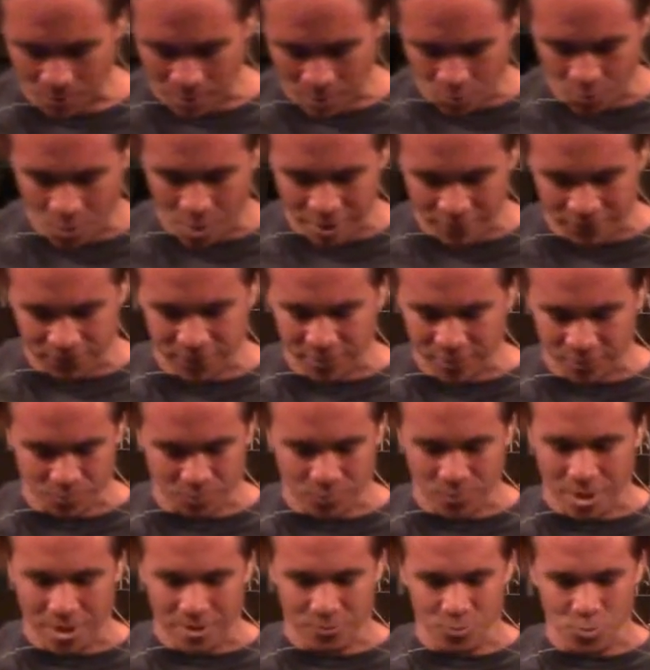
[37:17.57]
my wife
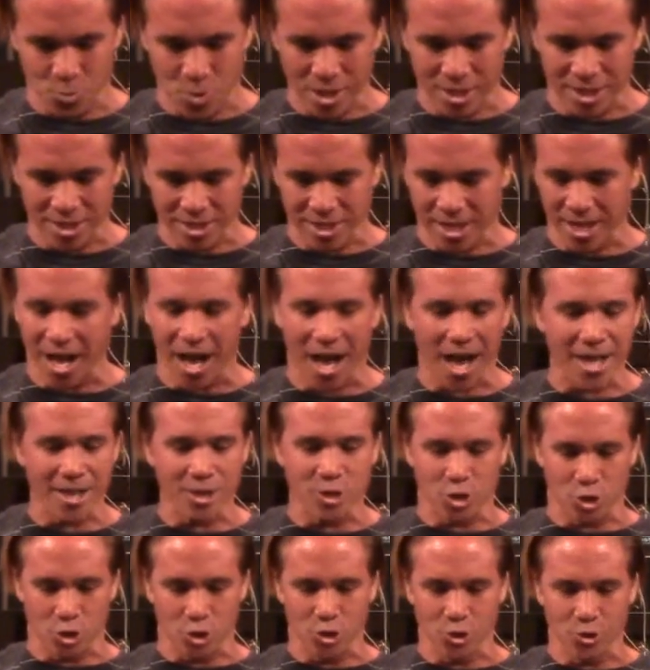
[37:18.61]
at, the, at wedding day, I
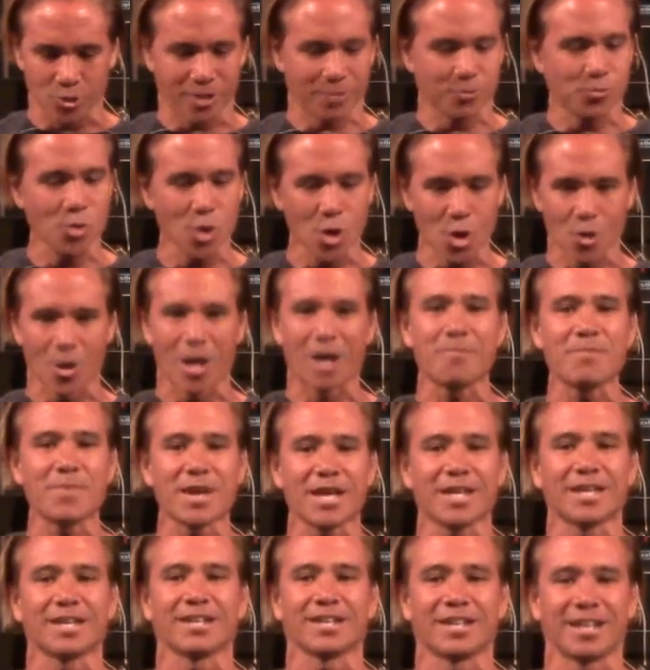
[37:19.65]
do, and woo, I
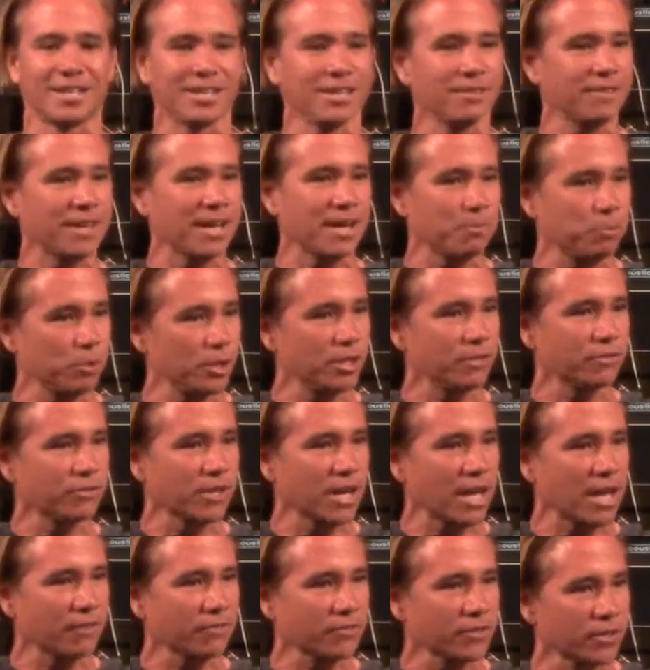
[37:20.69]
made it, I live happily ever
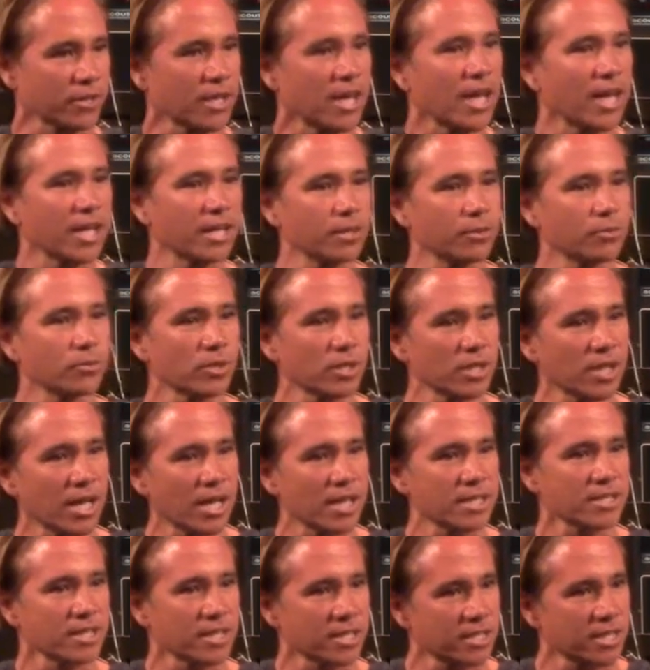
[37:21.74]
after, I didn't
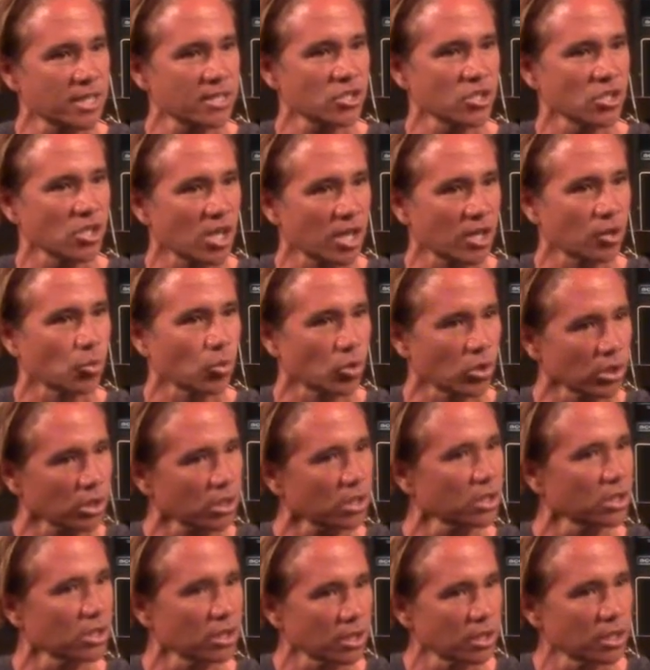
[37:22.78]
realize that it takes a lot of
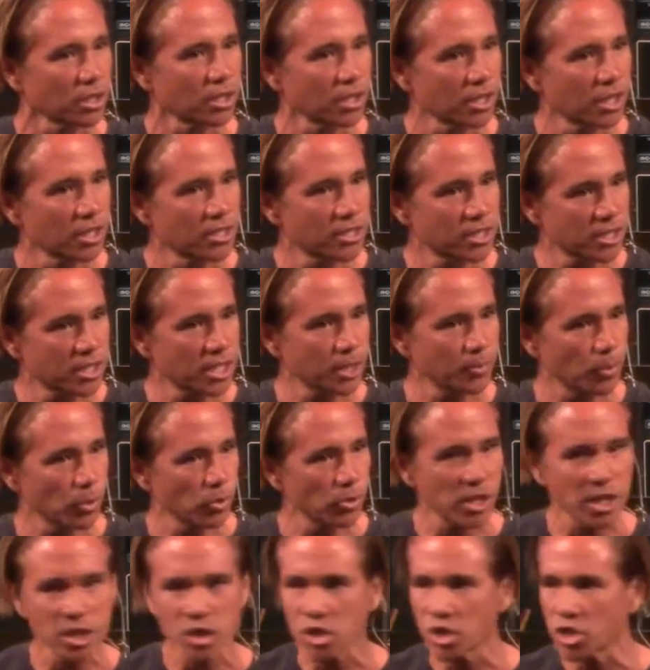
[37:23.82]
work to keep a
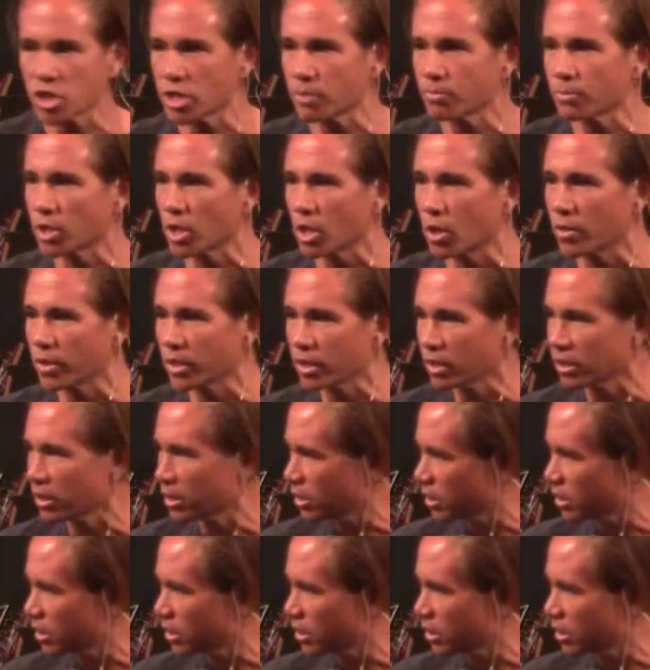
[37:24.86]
relationship going.